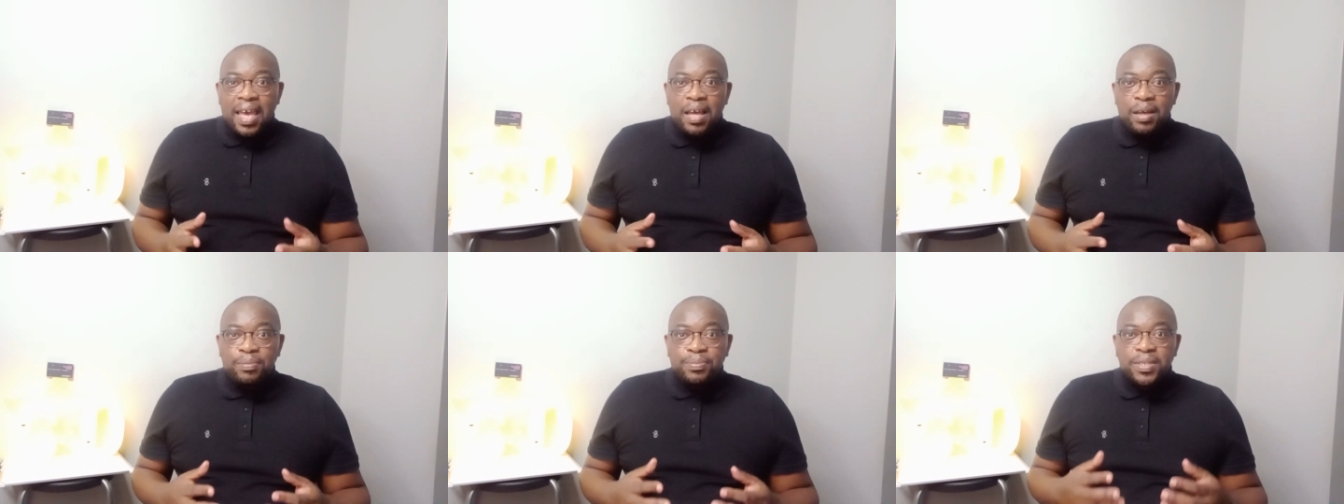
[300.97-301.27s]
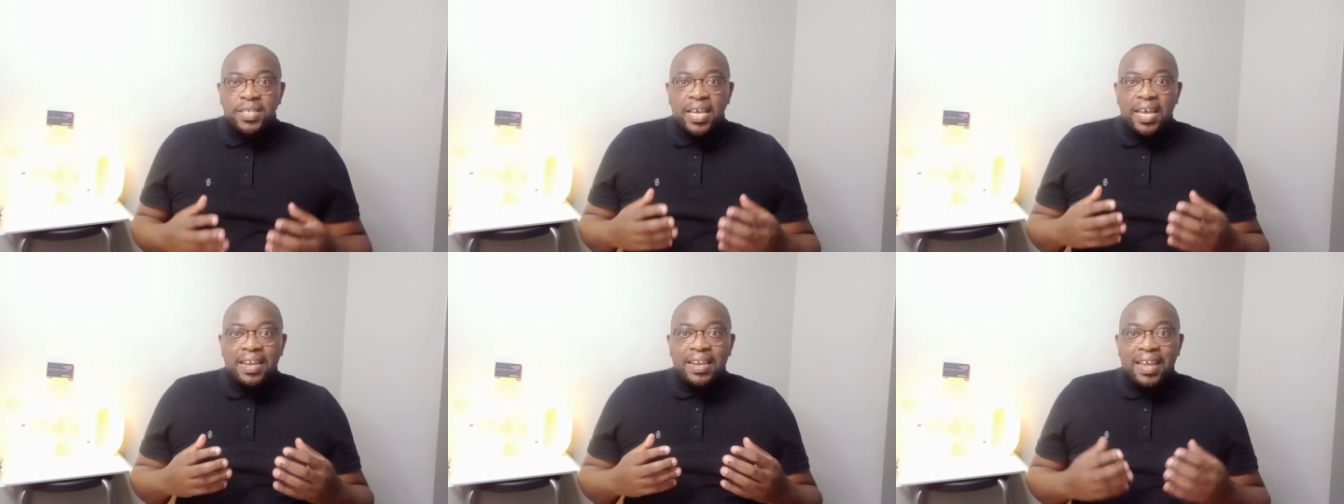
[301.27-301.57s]

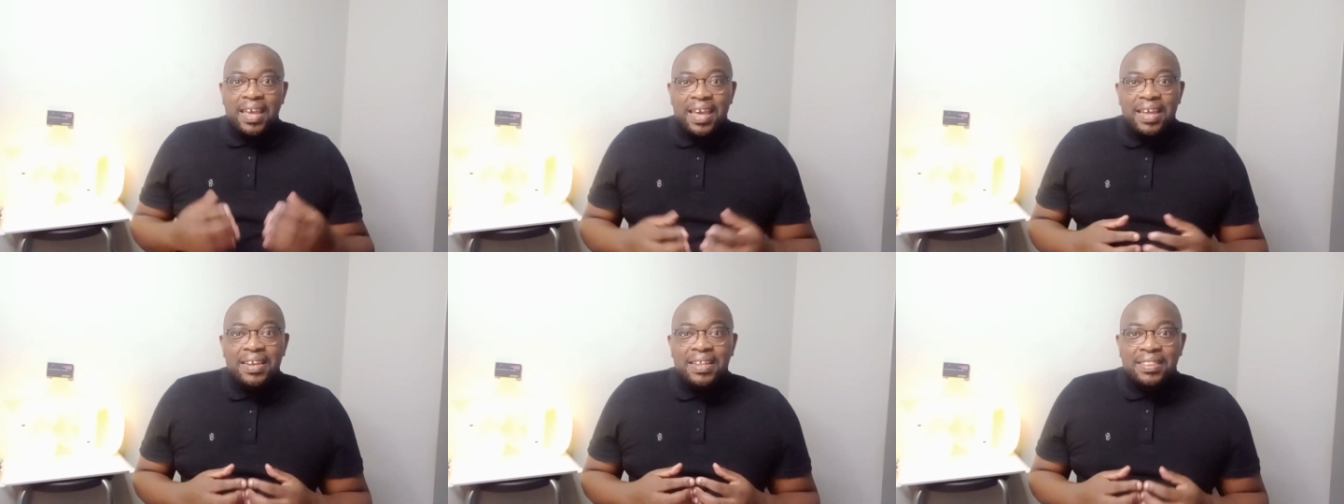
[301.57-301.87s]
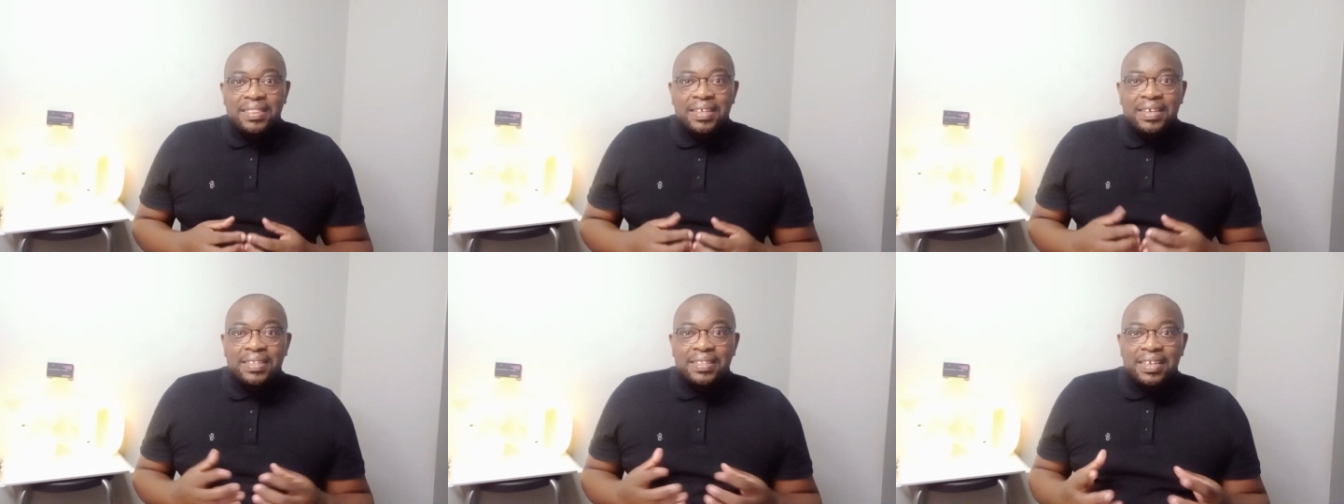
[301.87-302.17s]
apps and
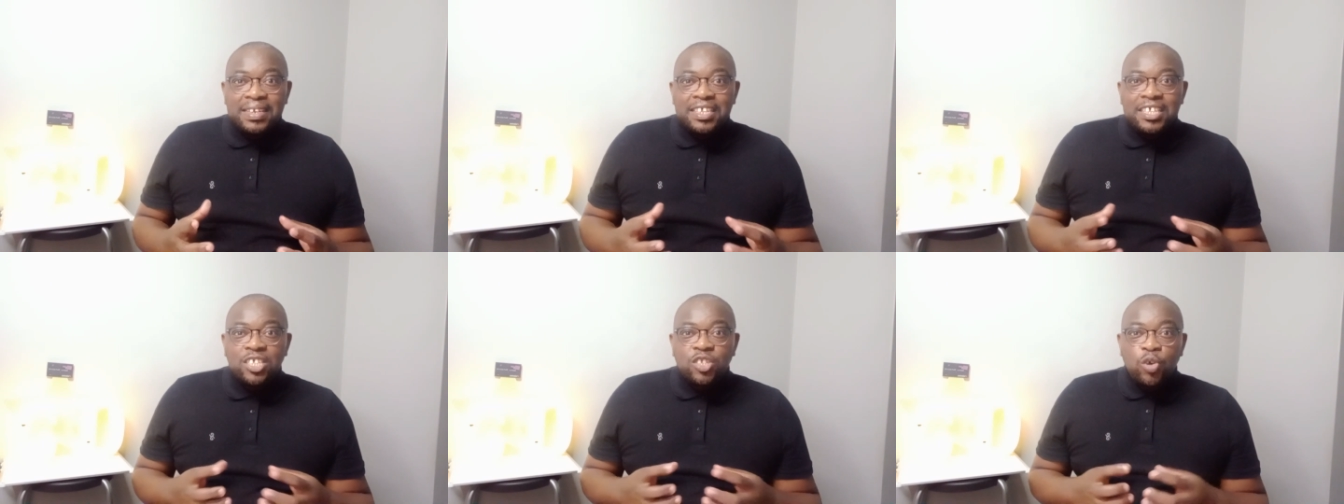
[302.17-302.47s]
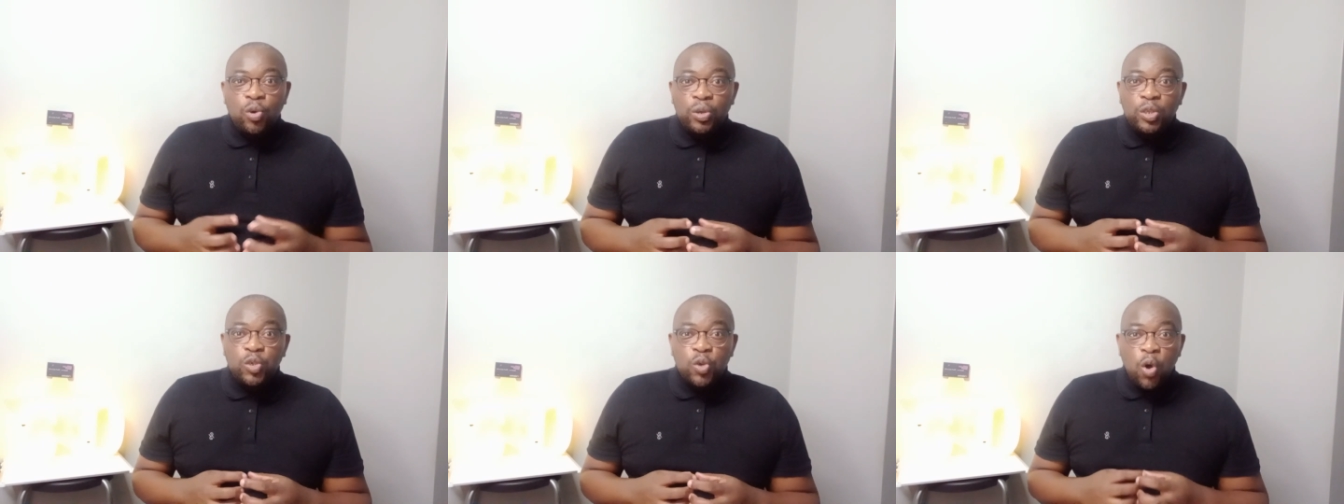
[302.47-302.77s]
anything that is
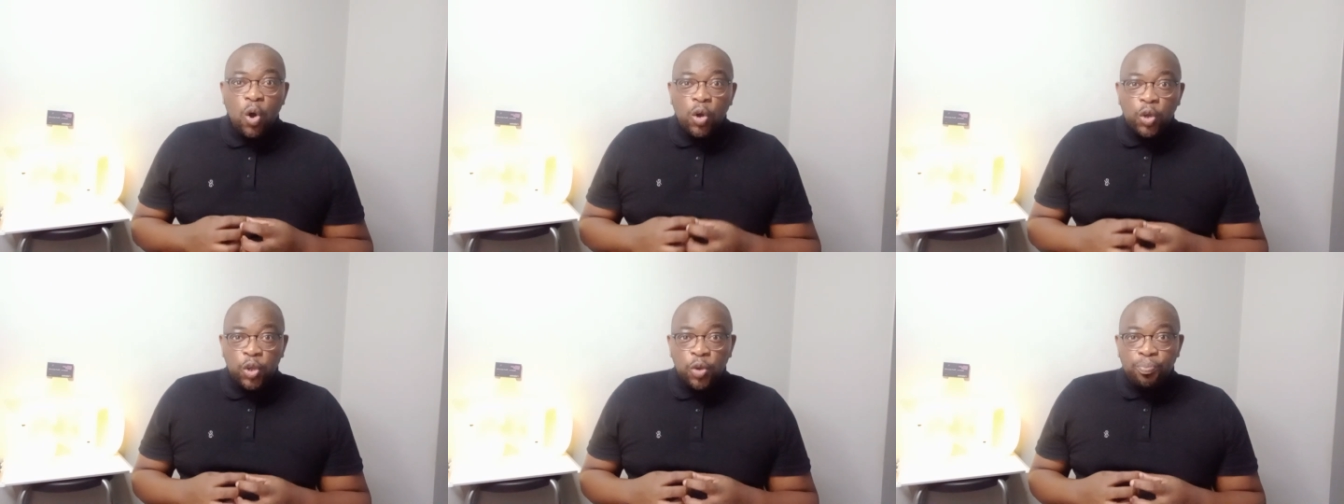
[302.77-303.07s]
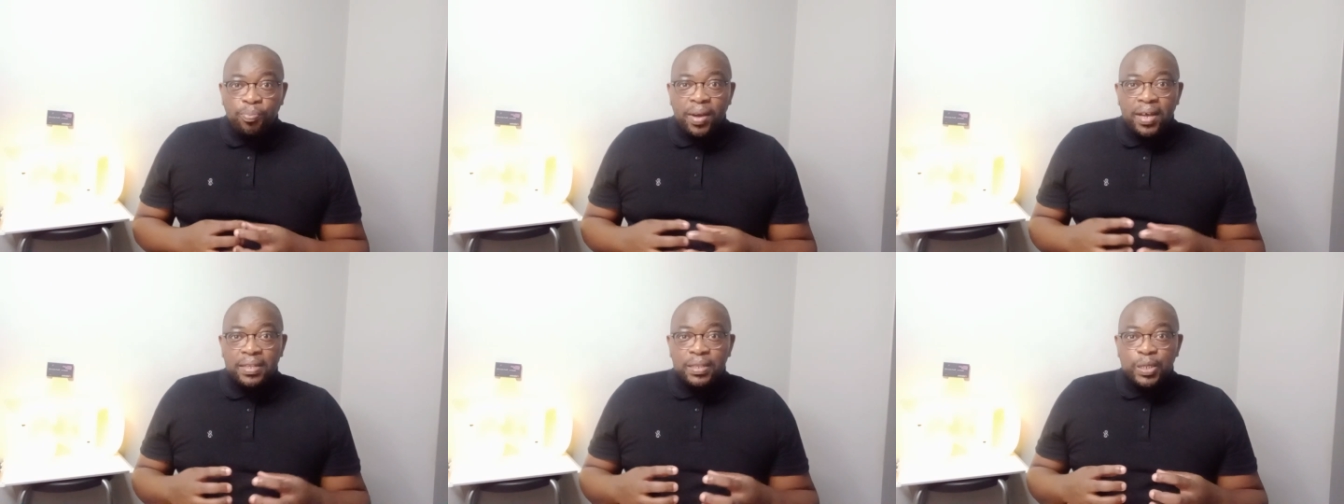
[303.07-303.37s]
going to
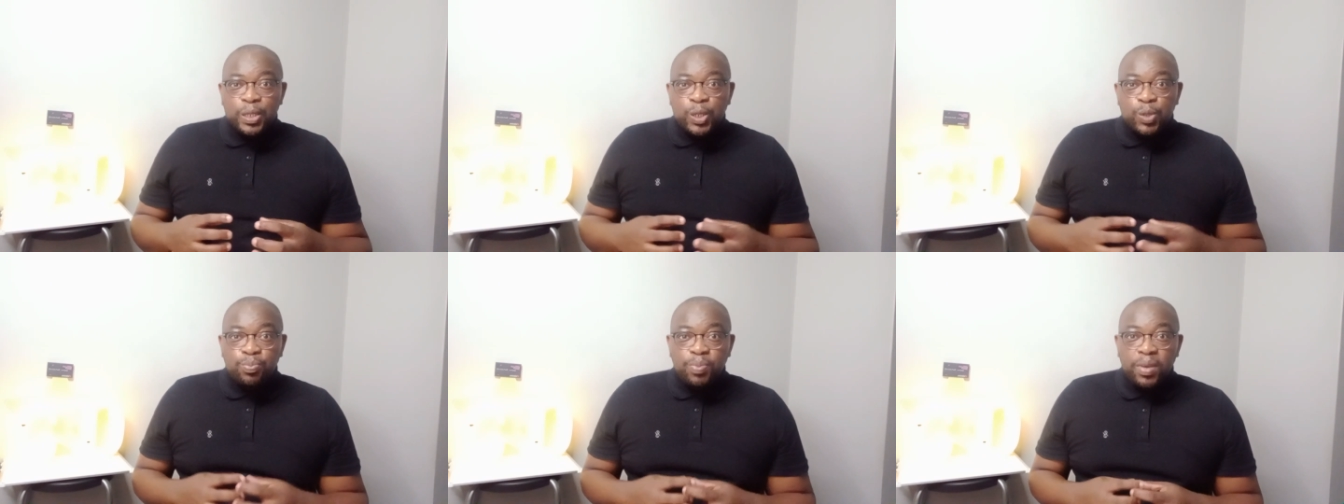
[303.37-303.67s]
occupy the